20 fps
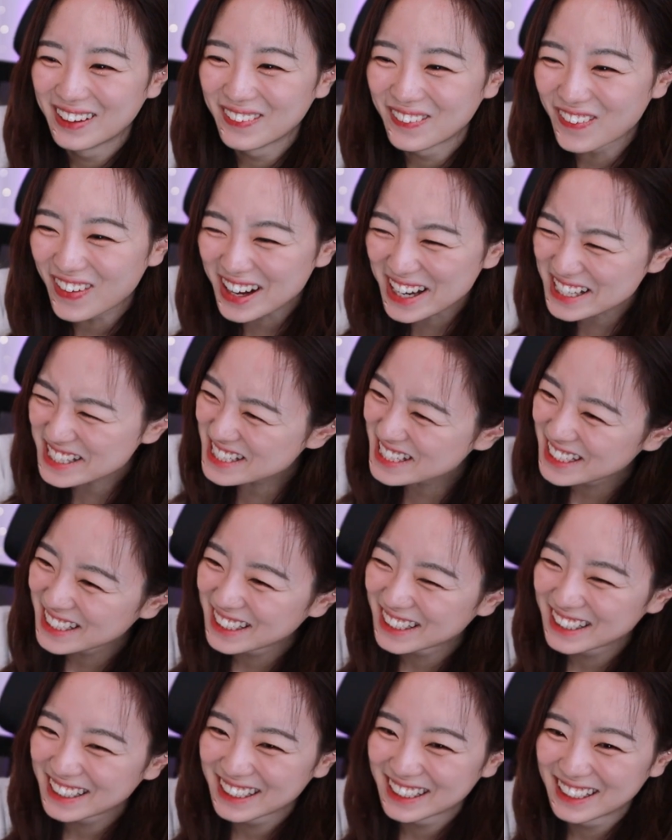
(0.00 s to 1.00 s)

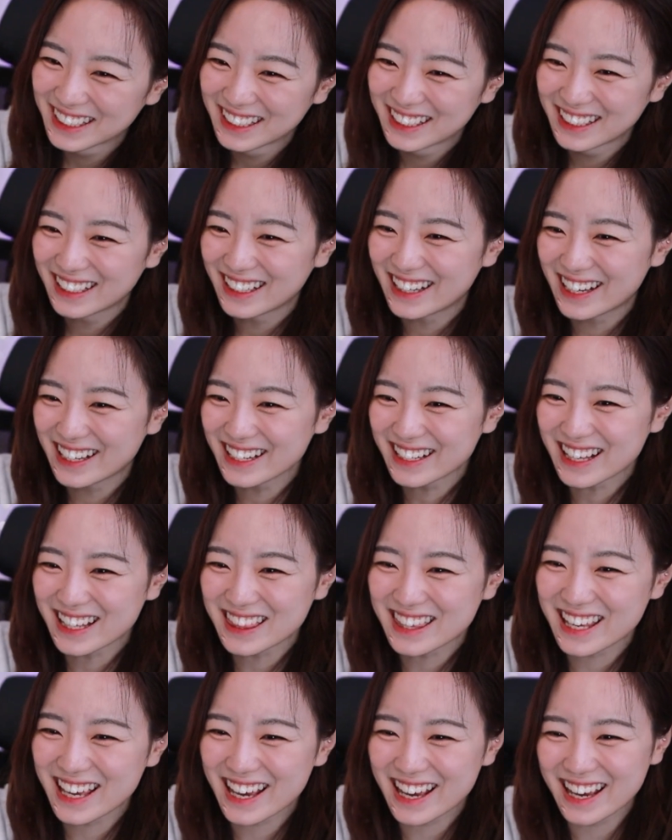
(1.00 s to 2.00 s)
what? I didn't get
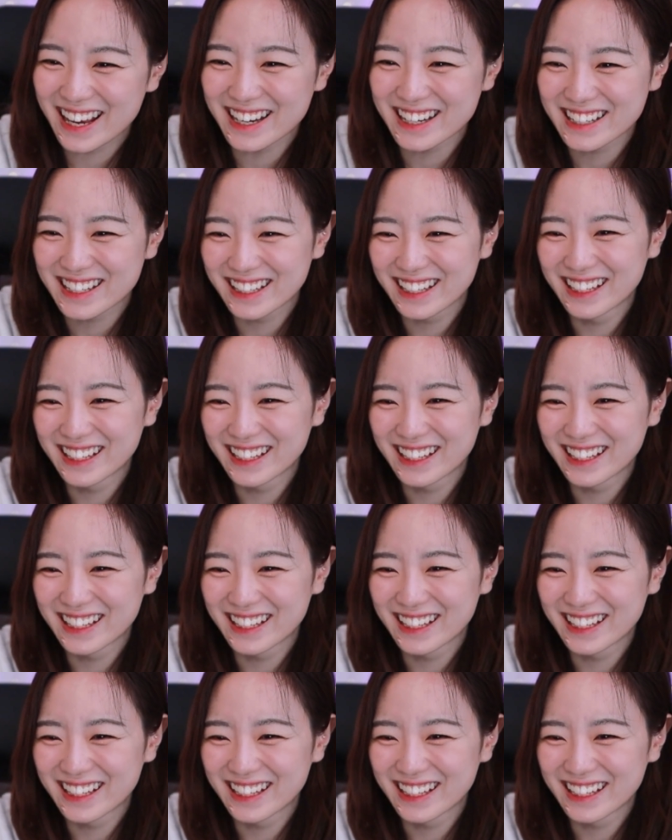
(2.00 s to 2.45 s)
the end!